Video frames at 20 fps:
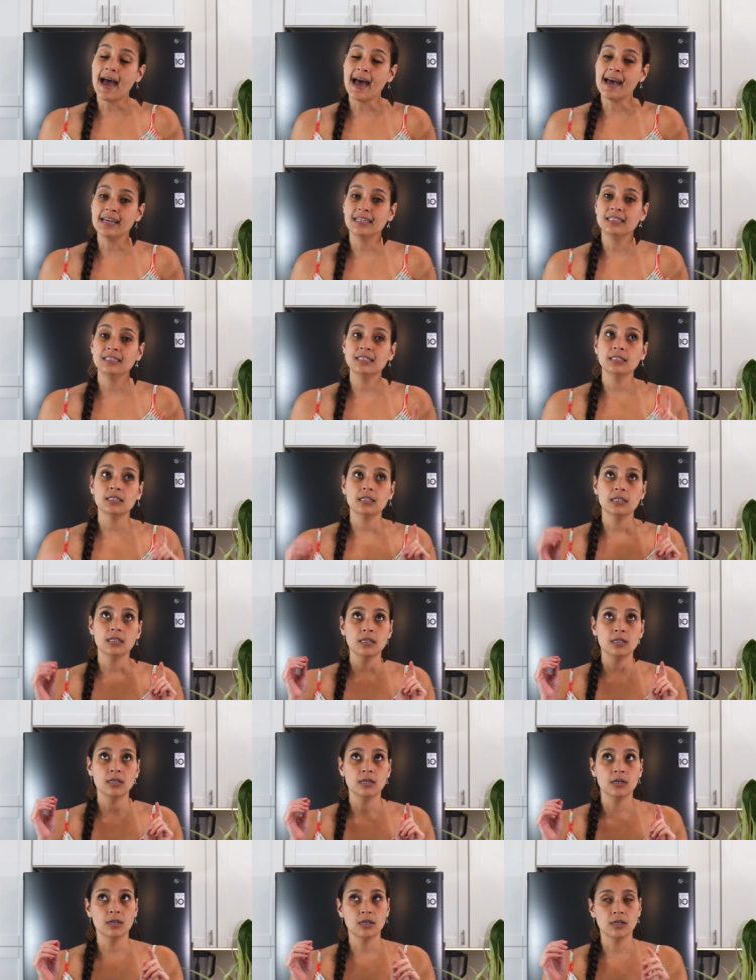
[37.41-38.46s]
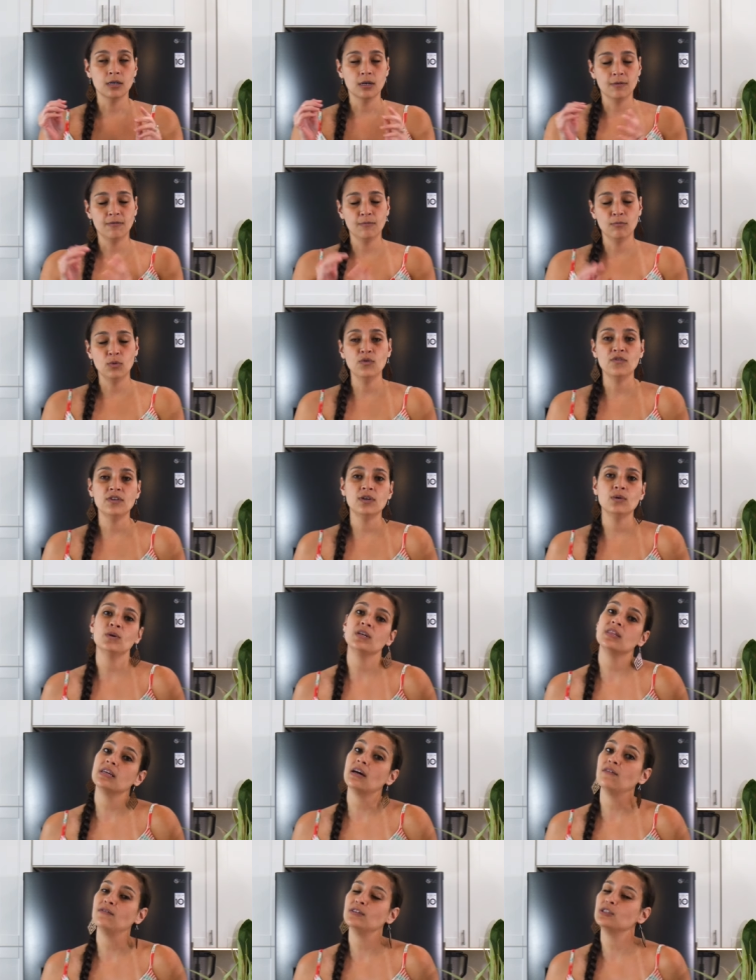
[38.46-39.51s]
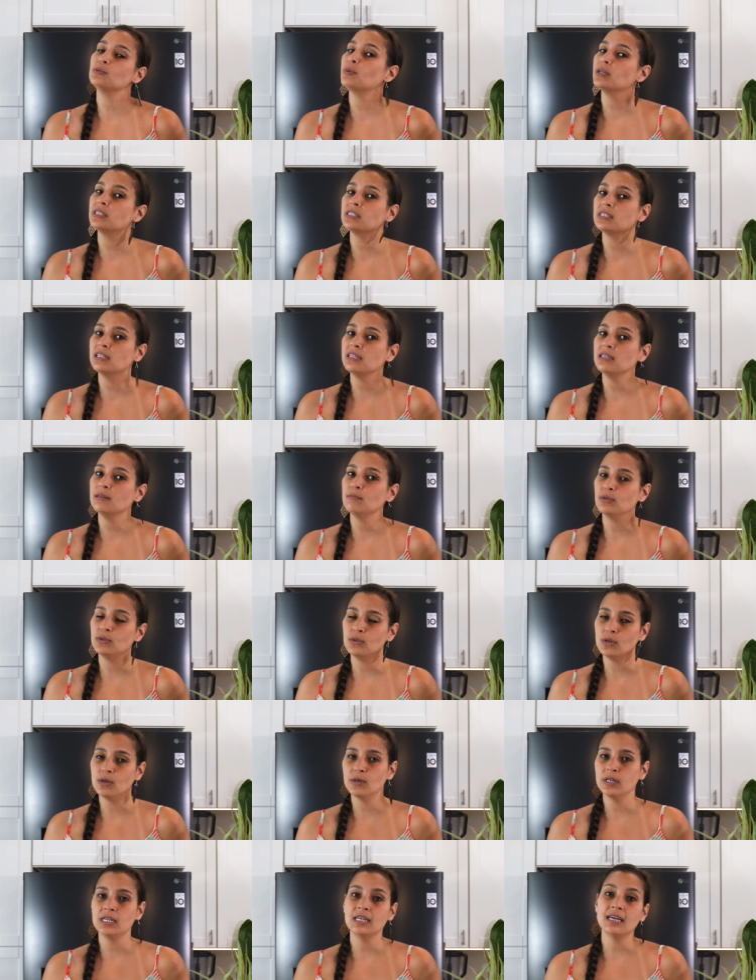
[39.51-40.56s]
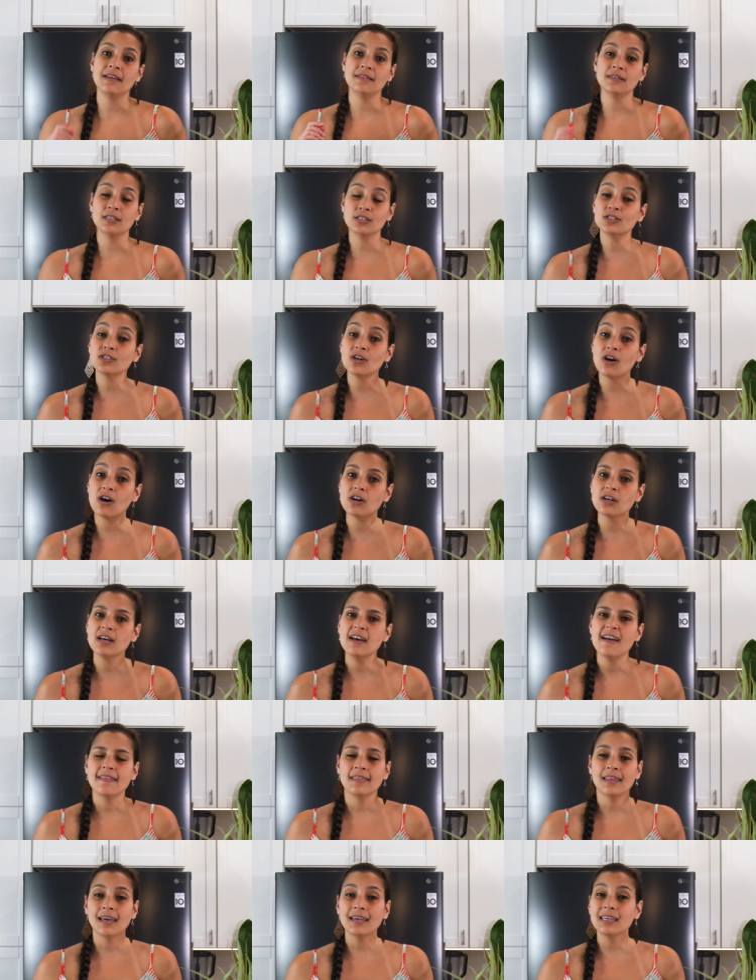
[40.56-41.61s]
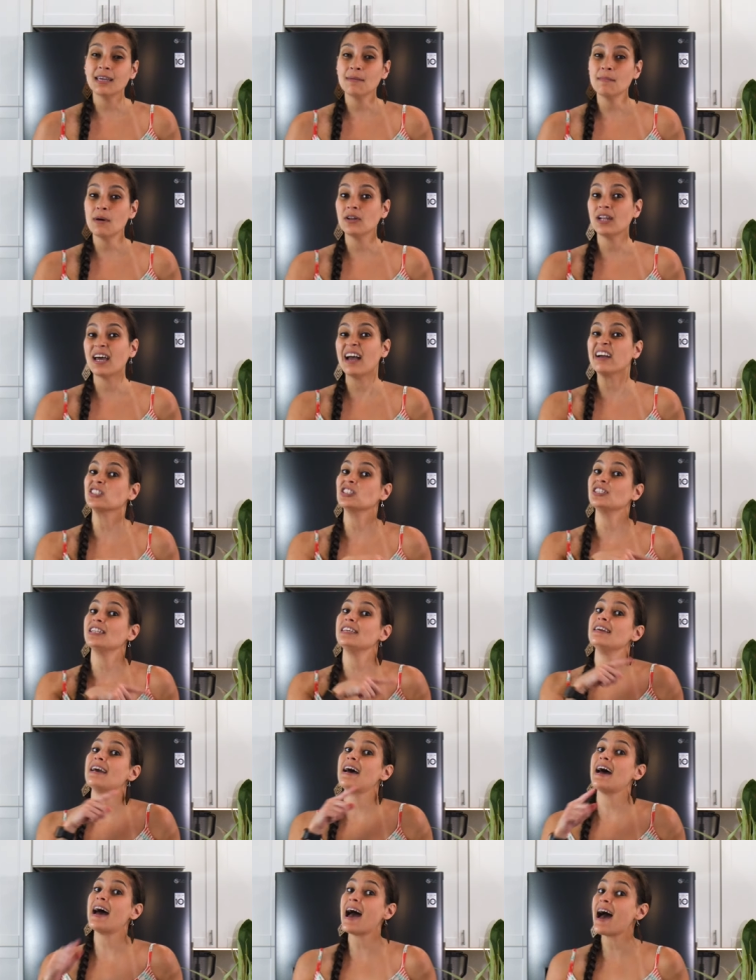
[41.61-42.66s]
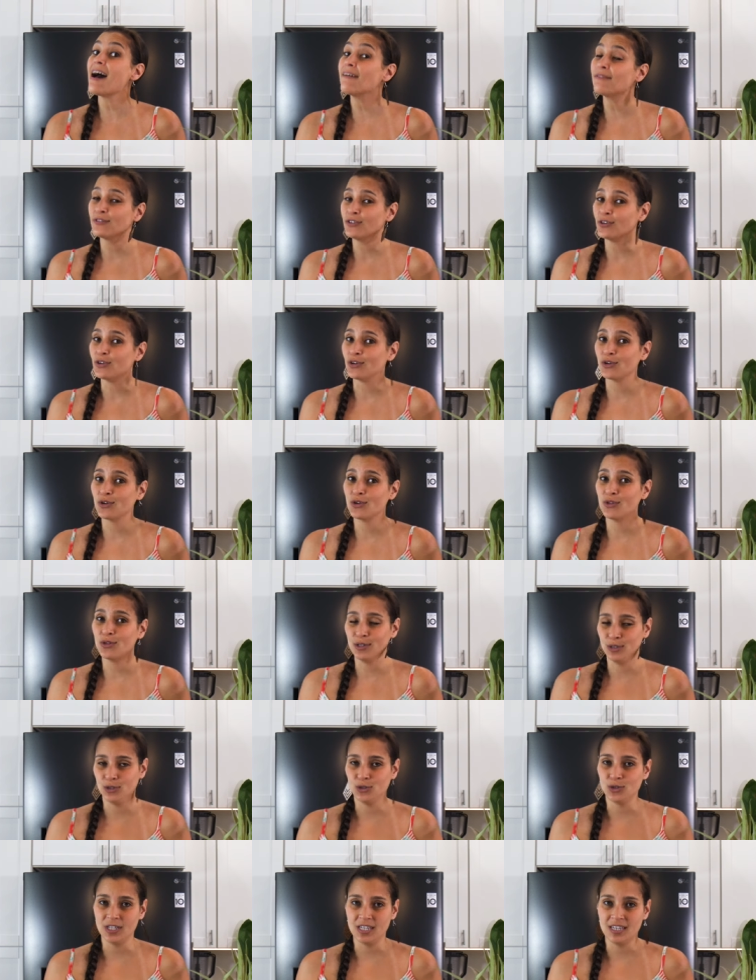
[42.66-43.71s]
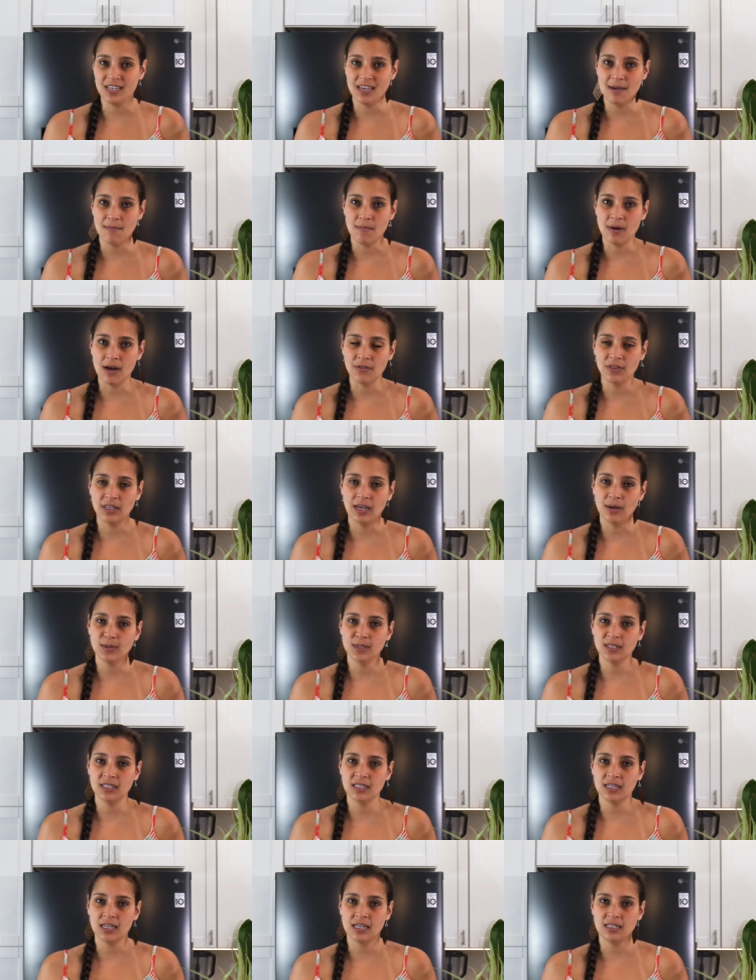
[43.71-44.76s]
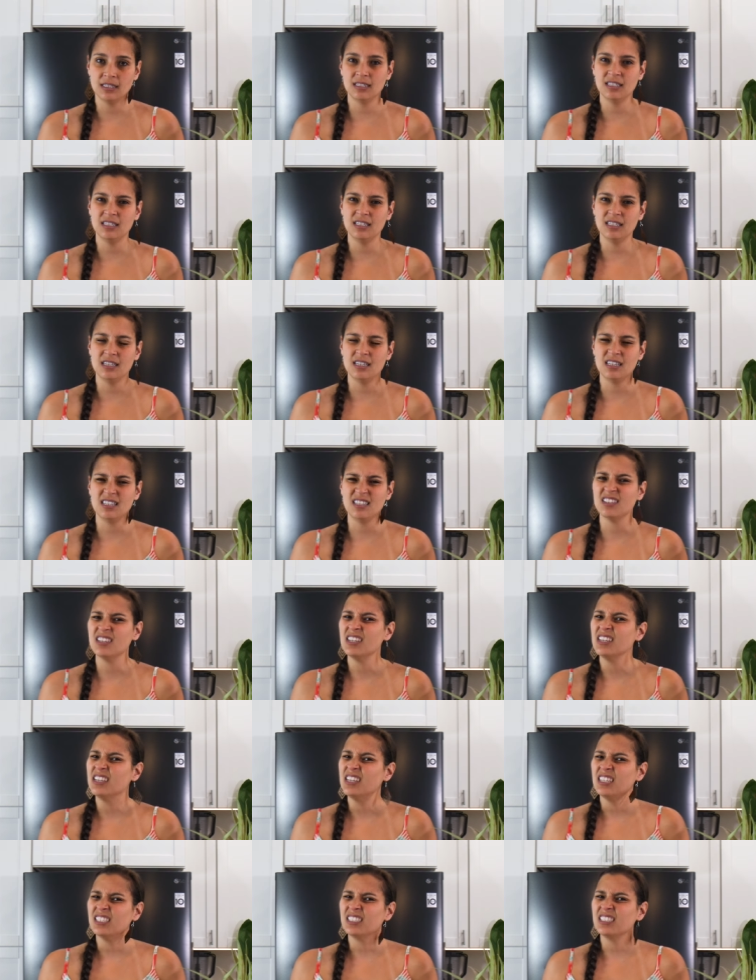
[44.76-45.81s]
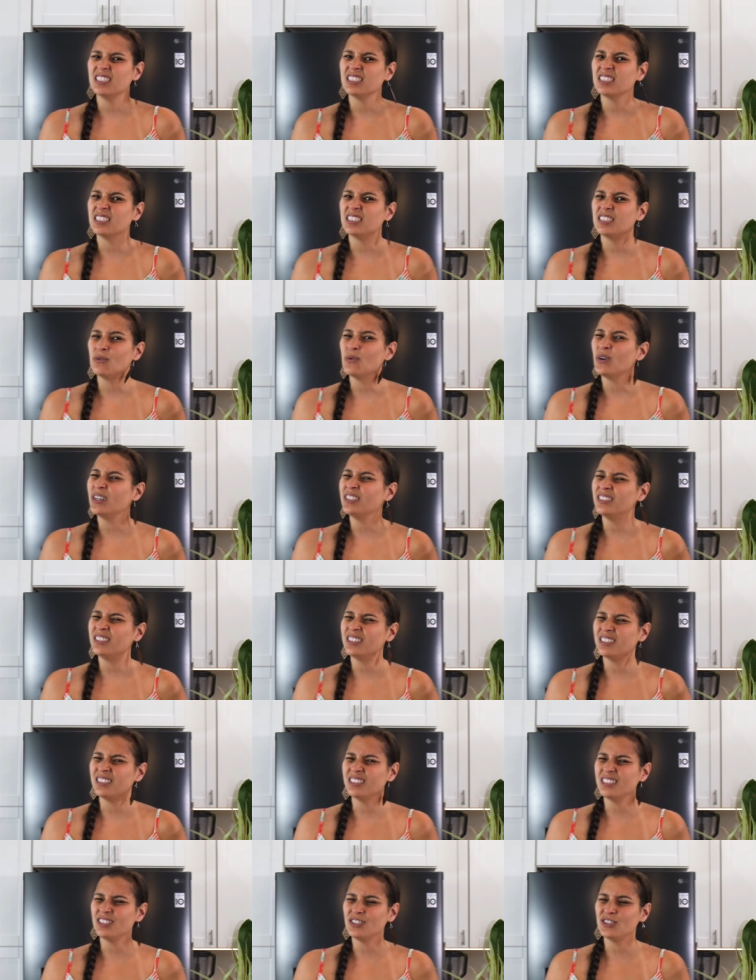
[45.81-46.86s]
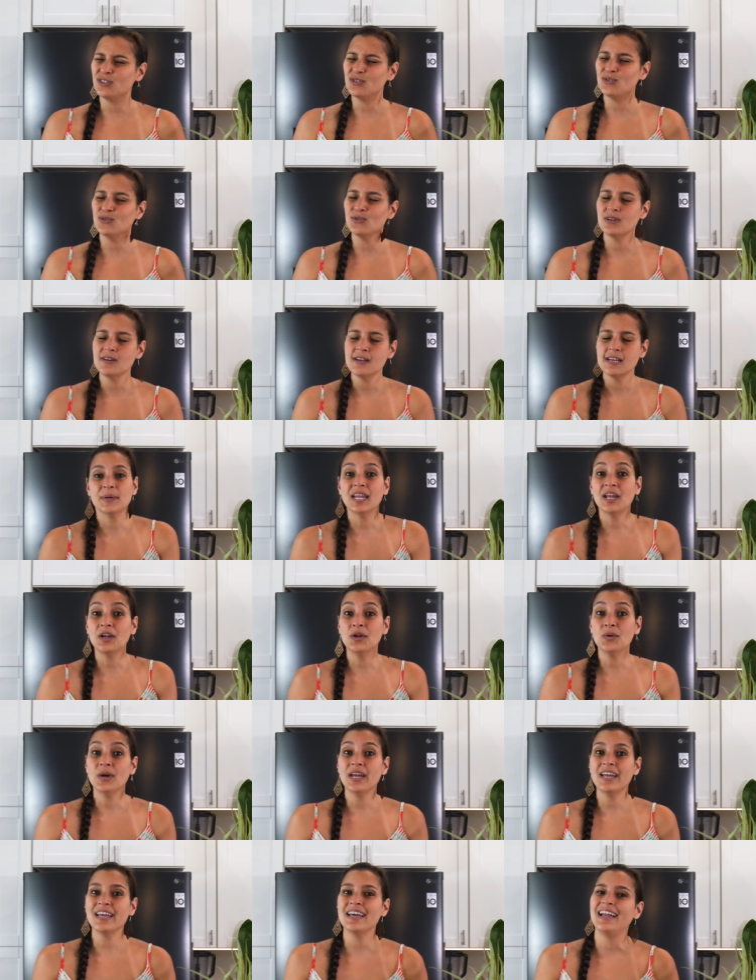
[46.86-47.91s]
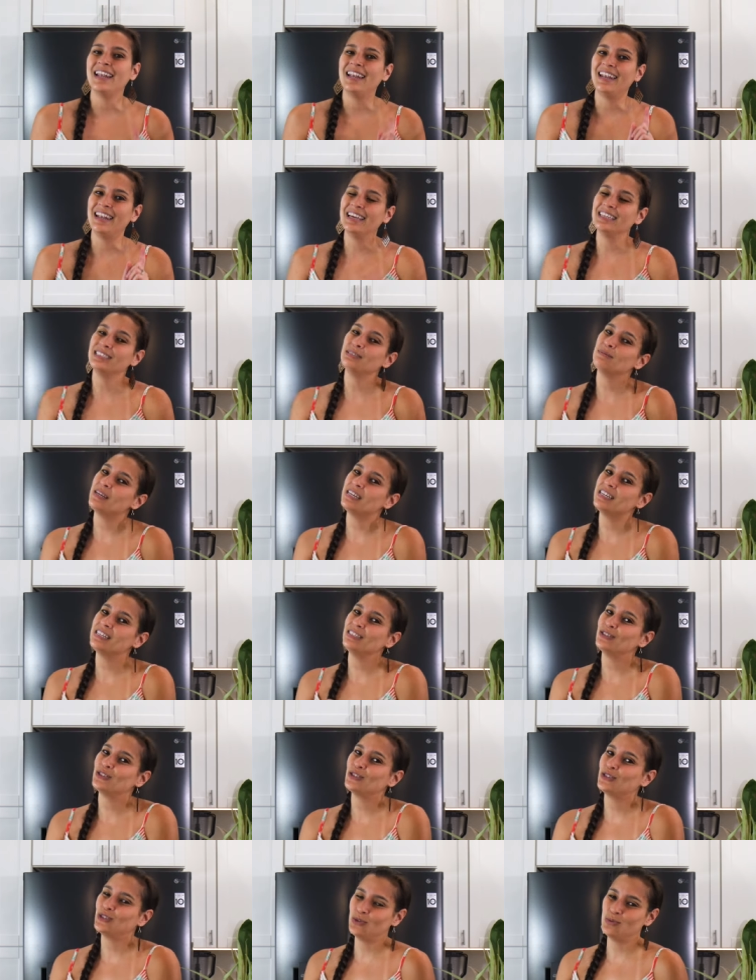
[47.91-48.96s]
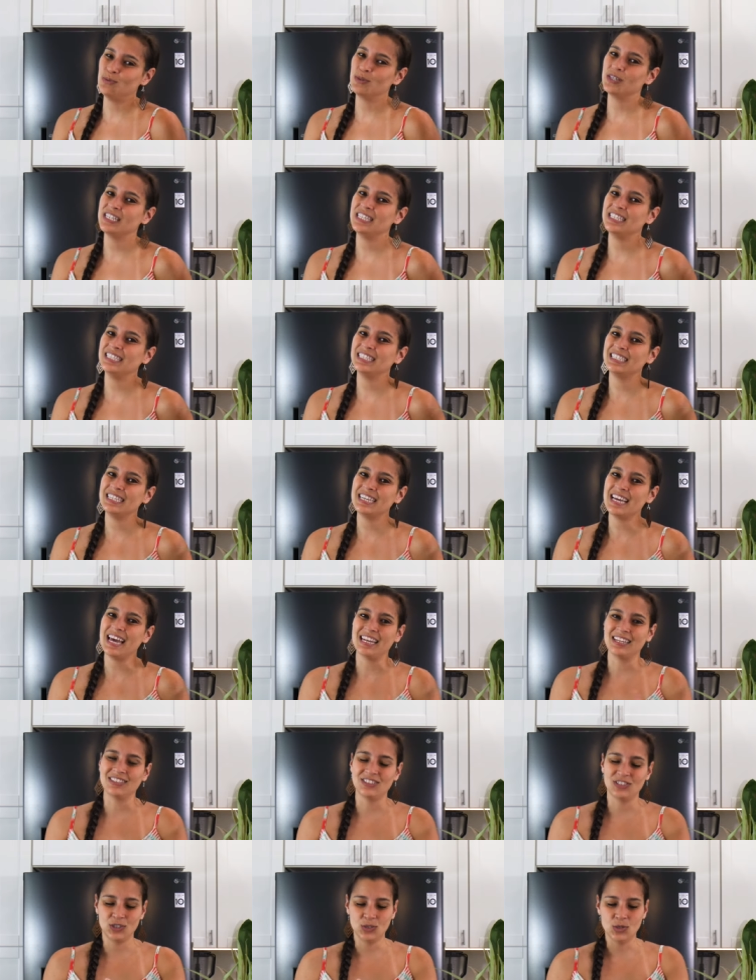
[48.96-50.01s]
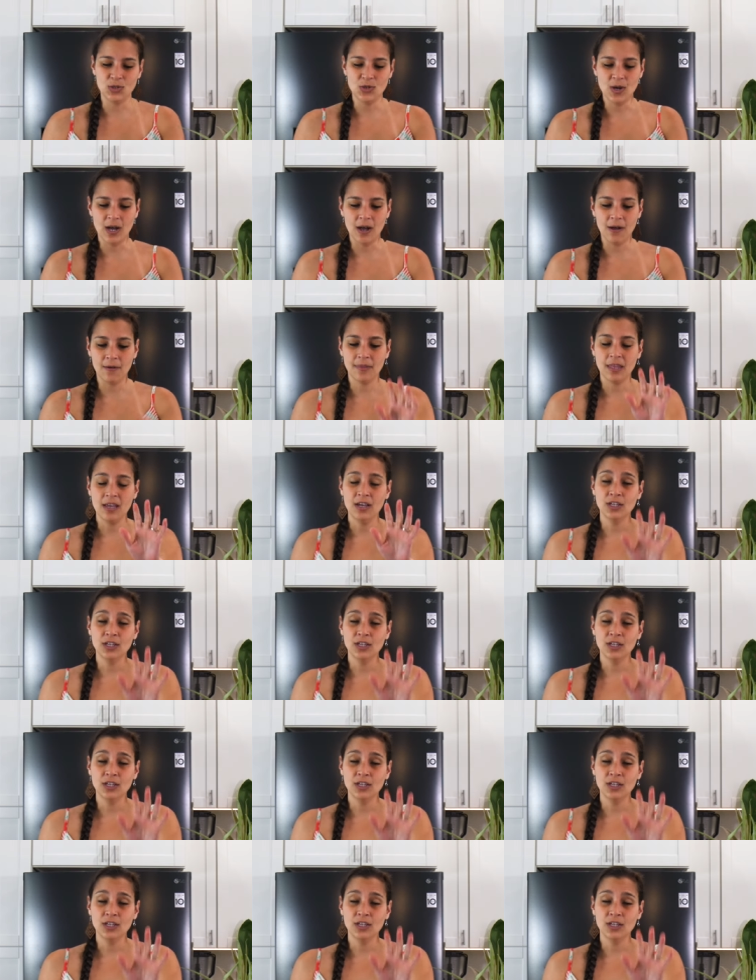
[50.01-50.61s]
And the movie with Elvis Presley, Blue Hawai'i, and the song, that came out actually after the drink came out. That was in 1961, 62. But anyway, let's make it super easy and I'll show you how.